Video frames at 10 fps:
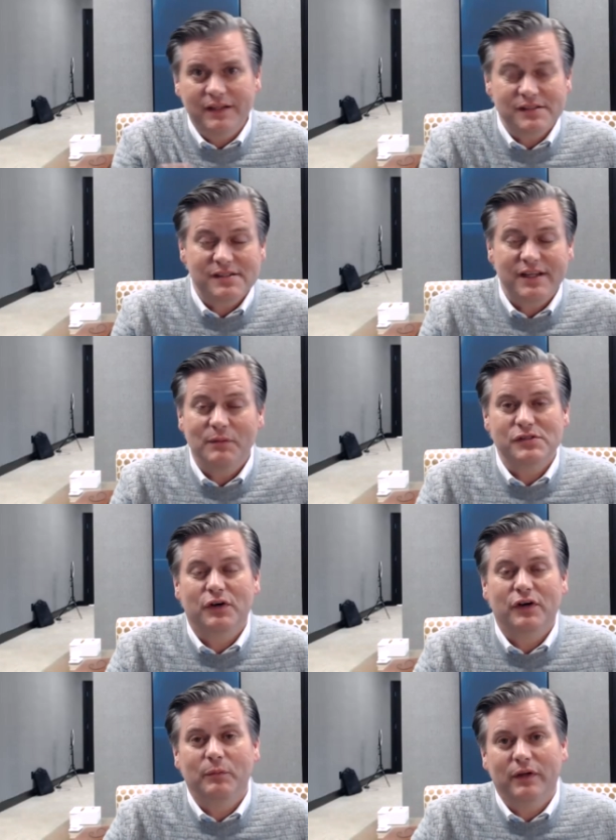Kansas and
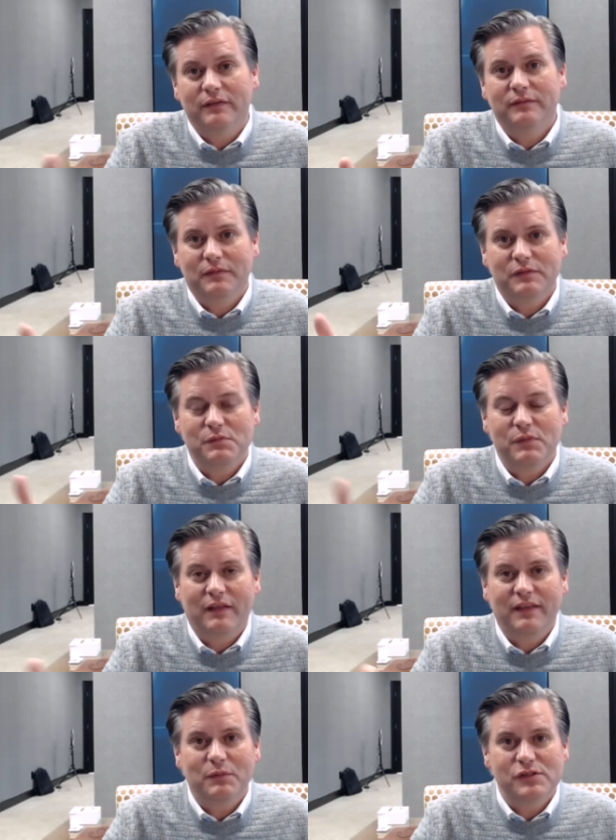Missouri, but
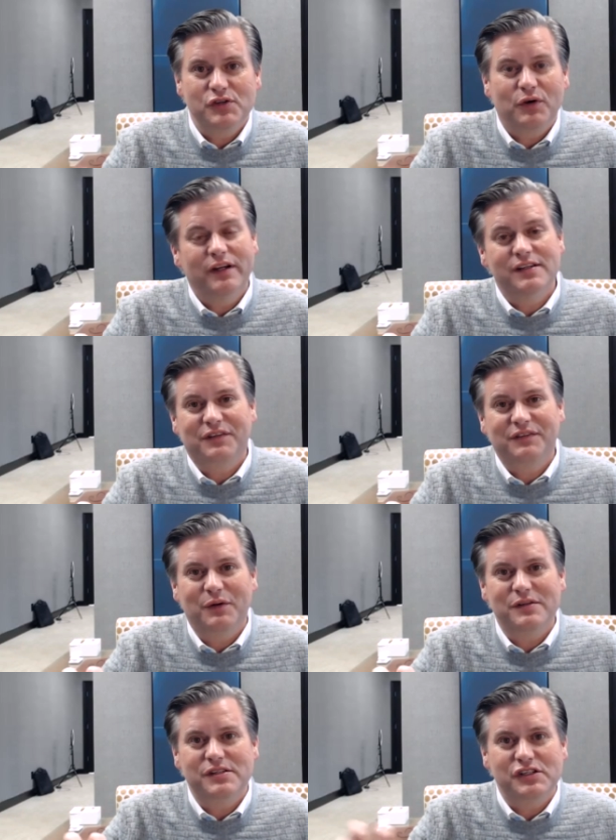I think Missouri is
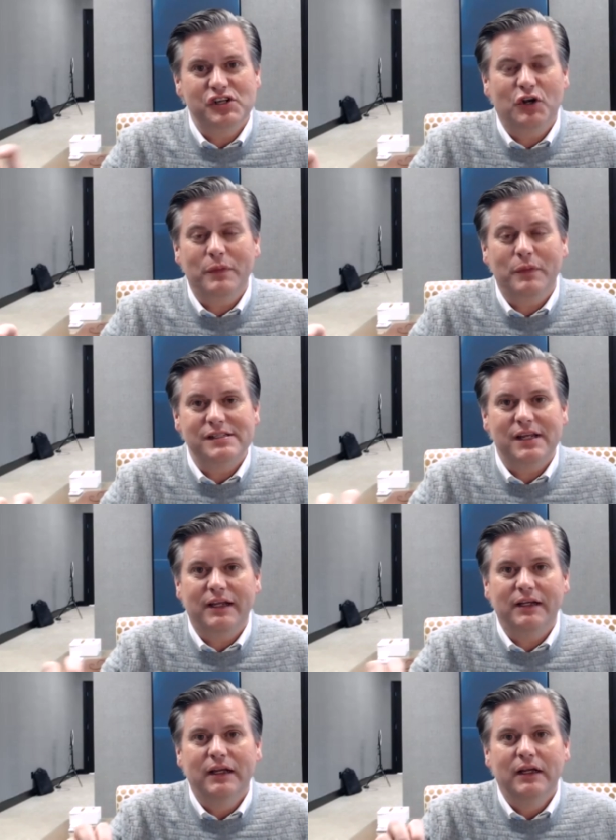known as the show me
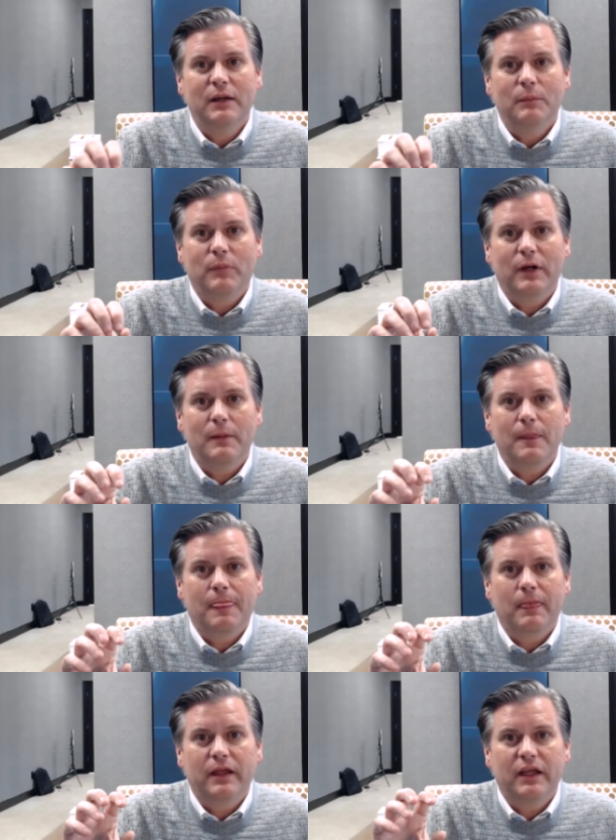state.
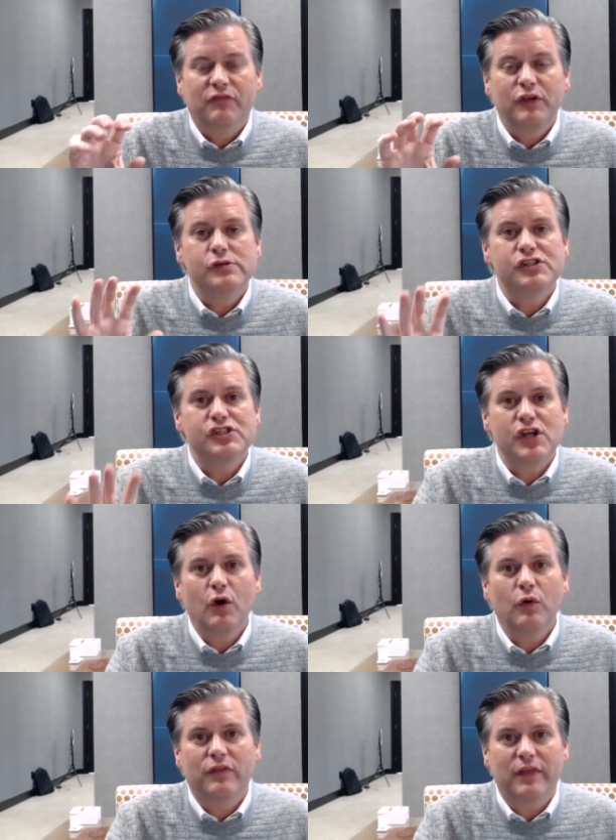But if you
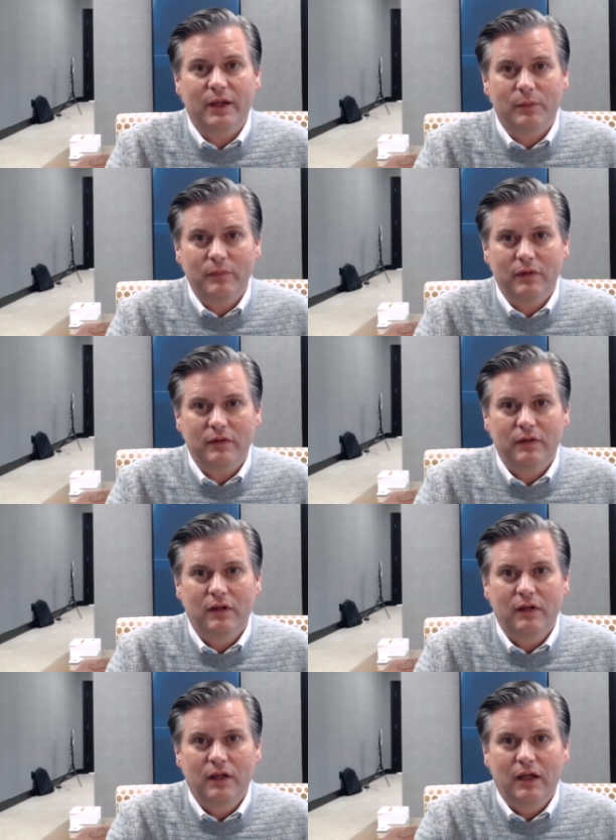show them
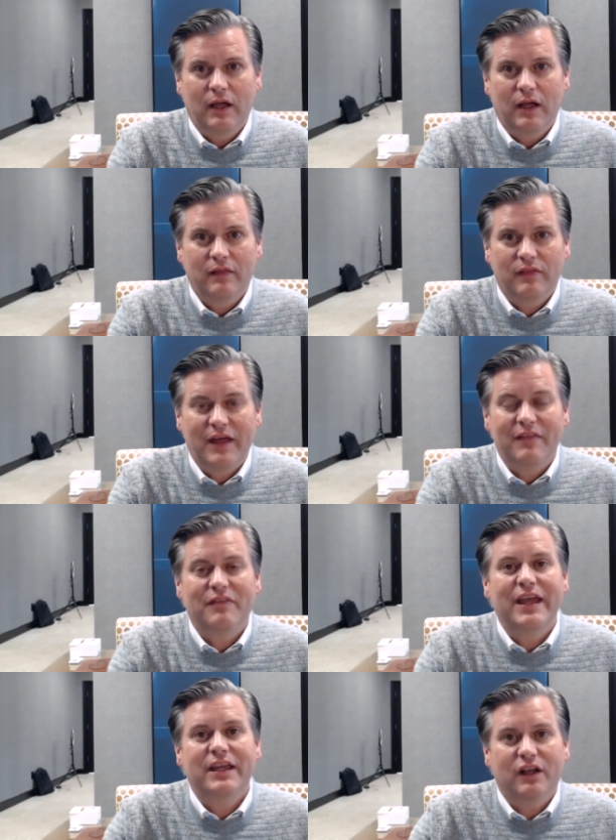
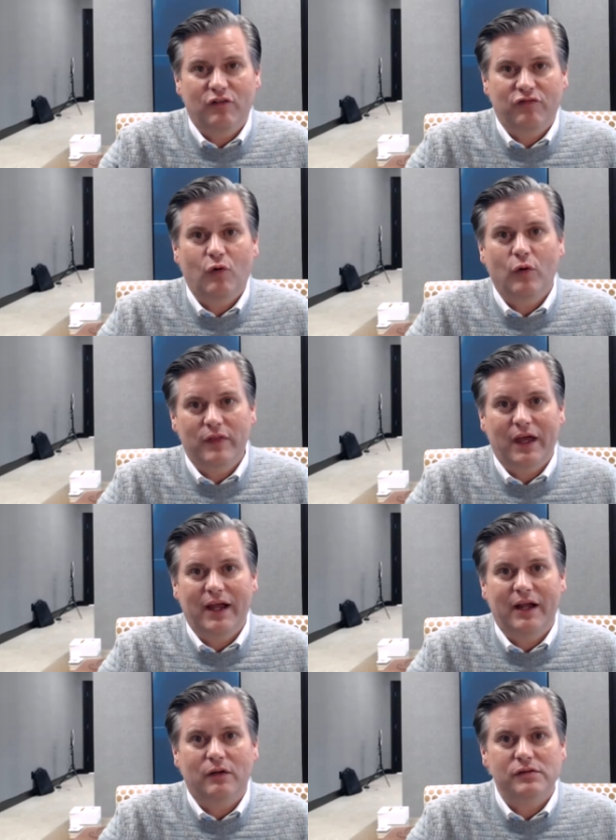that they can afford the
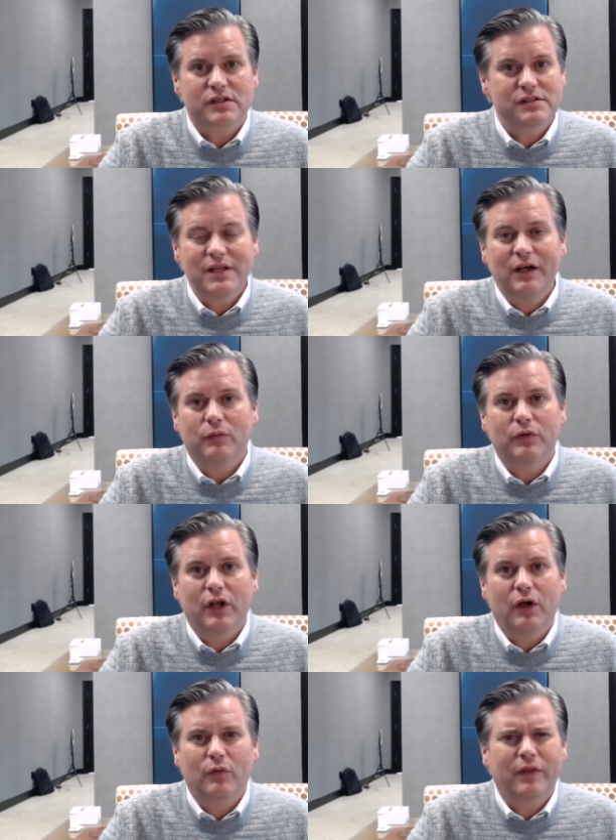house, because they
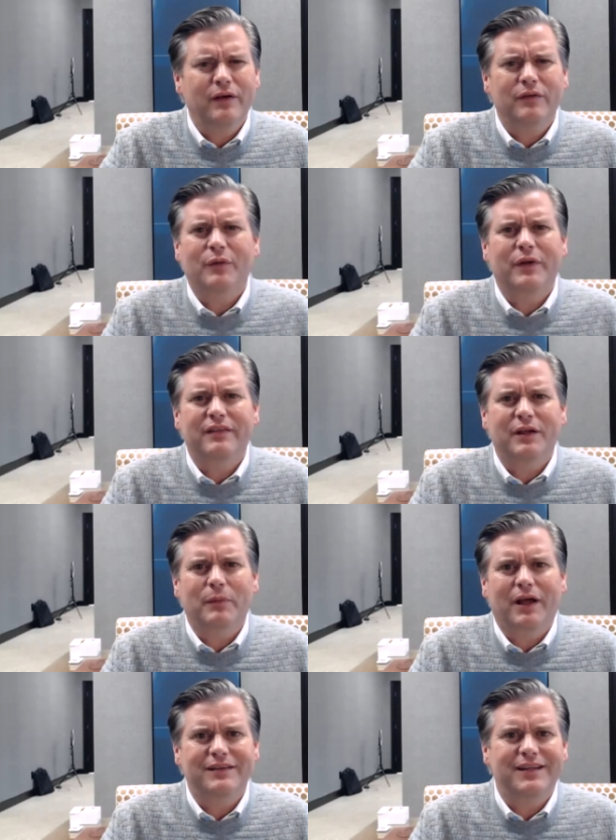don't know, they don't know anything
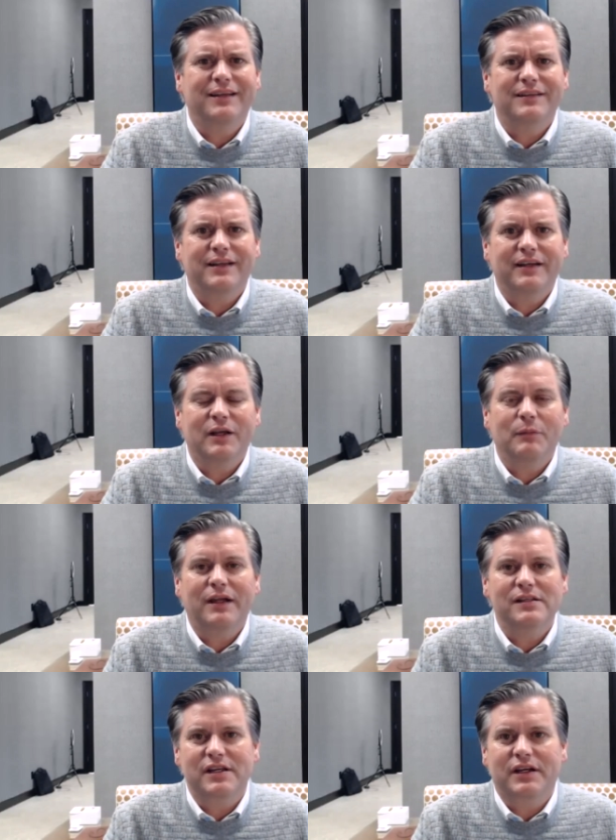about debt to income.
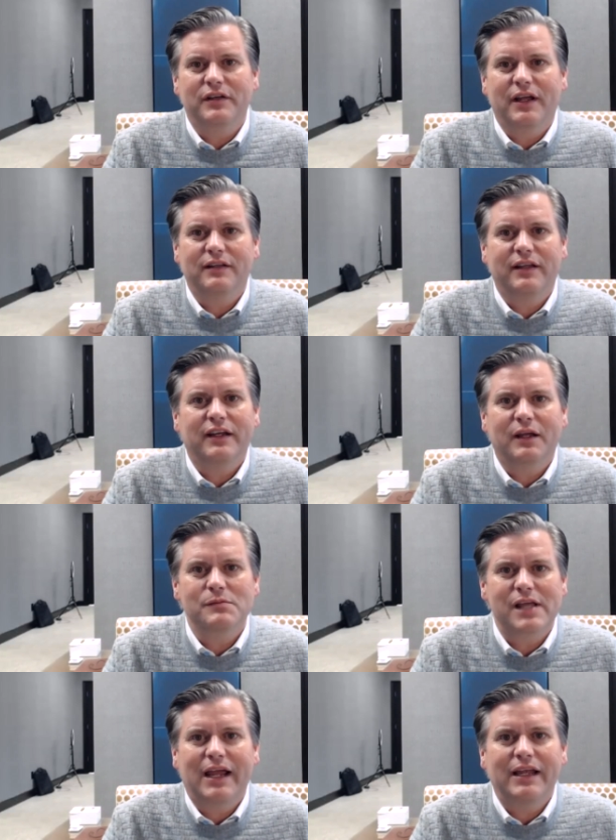I could say your debt to
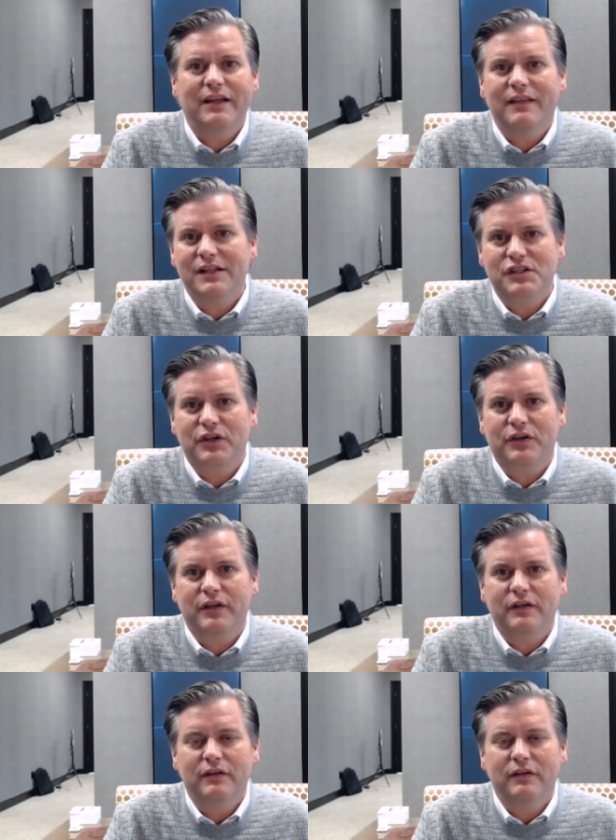income is 80, that's
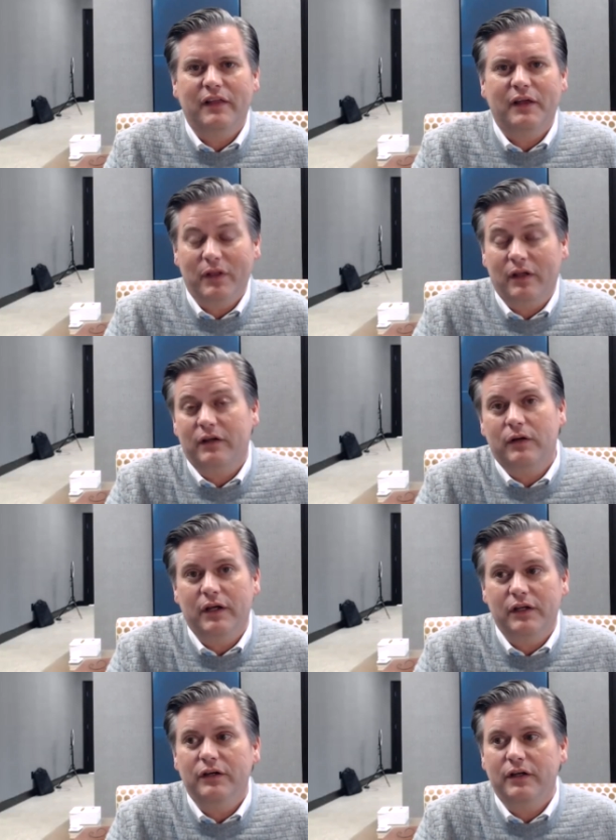good. And they'd be like,
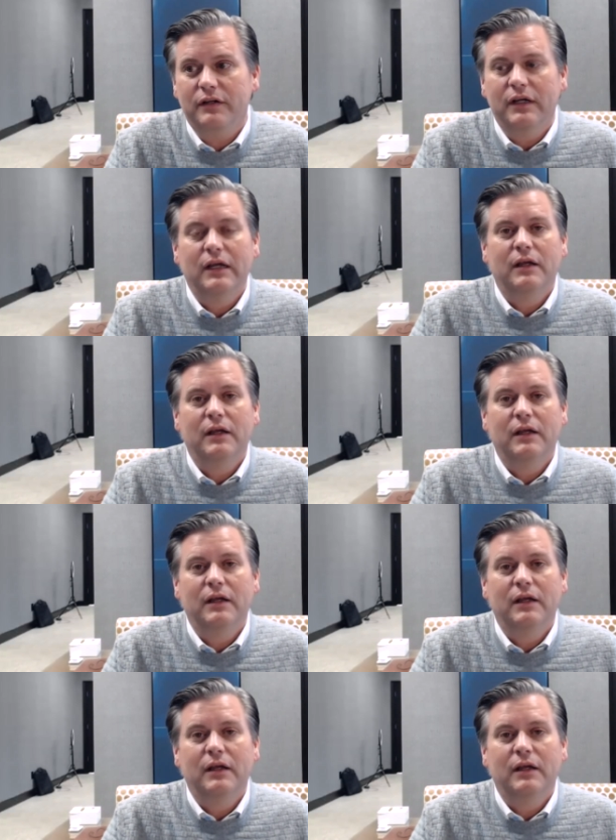okay, good.